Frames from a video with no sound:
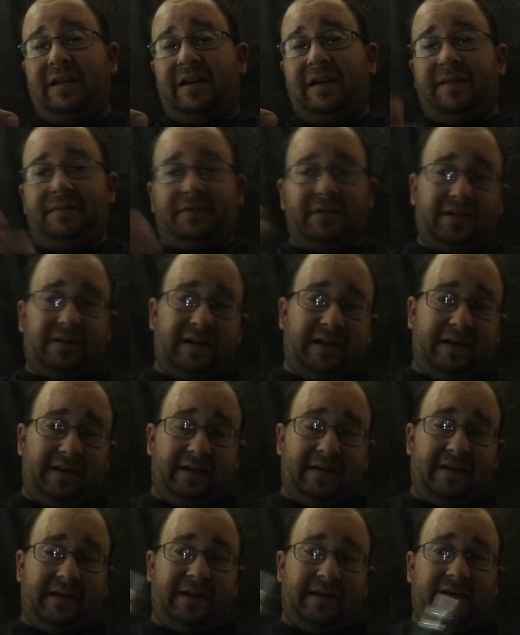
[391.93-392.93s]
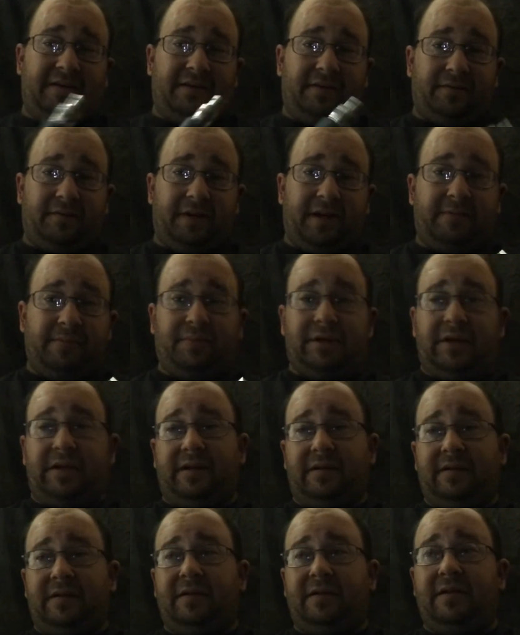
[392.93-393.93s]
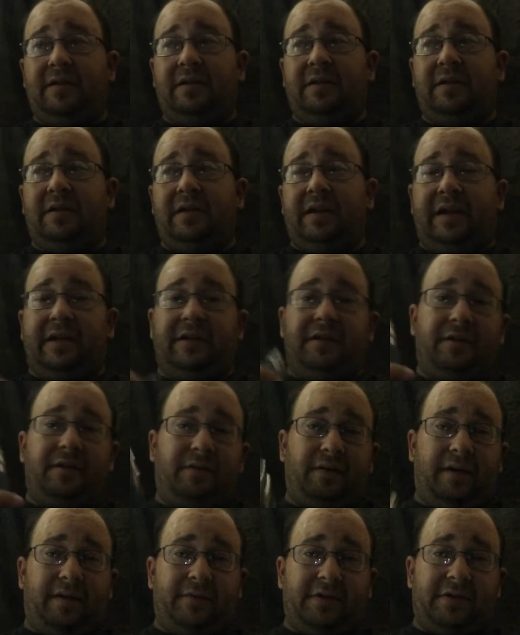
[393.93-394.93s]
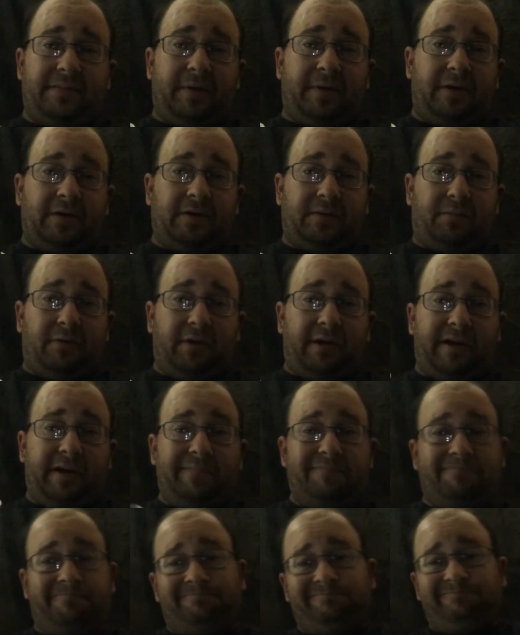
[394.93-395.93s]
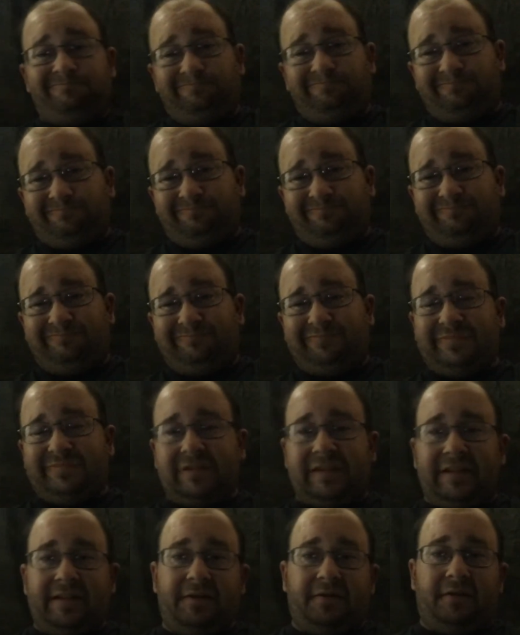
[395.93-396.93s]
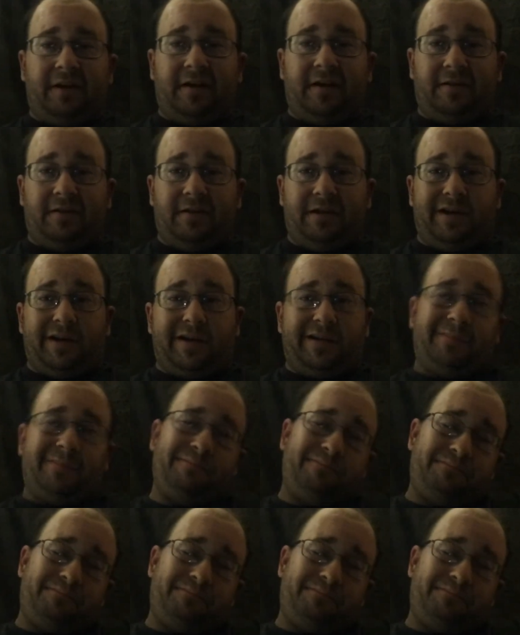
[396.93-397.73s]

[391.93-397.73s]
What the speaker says: If it's late at night, you're vaping, and you don't have a spare spring, you're out of luck.